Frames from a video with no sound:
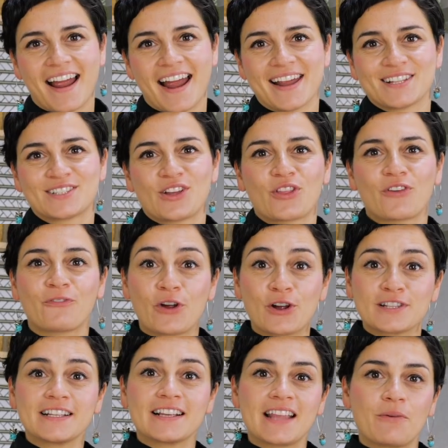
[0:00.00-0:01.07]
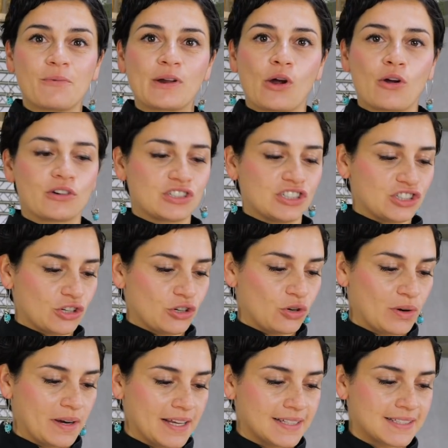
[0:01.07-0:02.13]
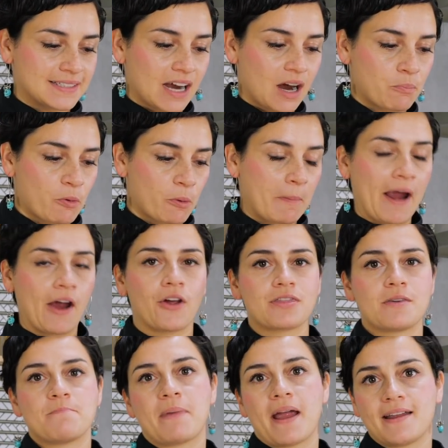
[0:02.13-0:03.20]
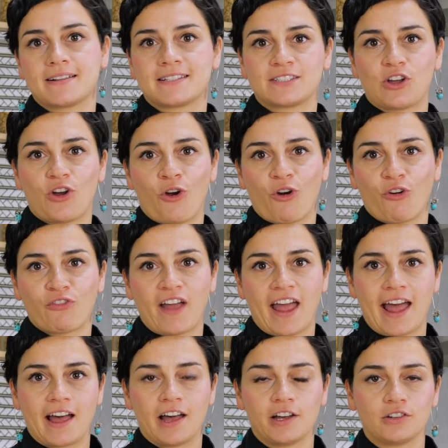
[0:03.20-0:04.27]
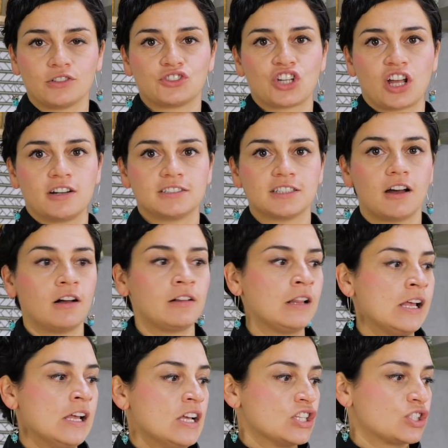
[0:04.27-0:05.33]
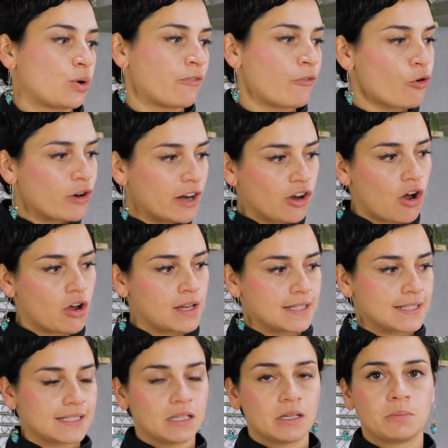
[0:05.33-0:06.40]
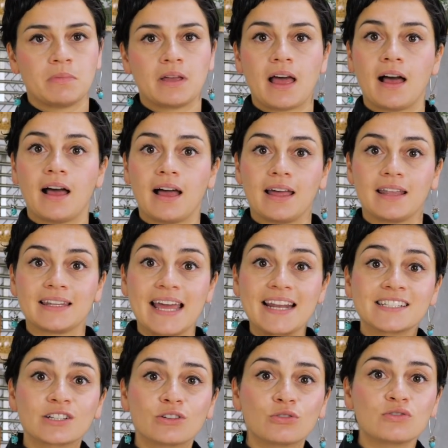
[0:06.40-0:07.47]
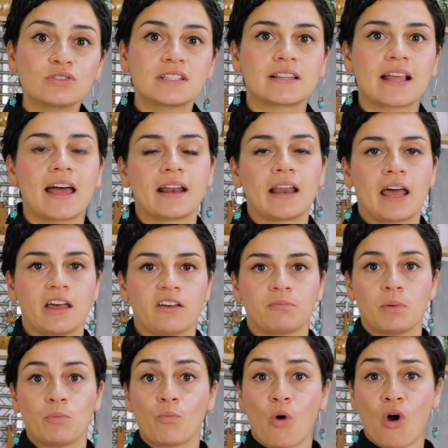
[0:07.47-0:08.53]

guys, so the first thing that we're going to do is start preparing the base of our Chana Dal. So I've already got some uh, lentils that have been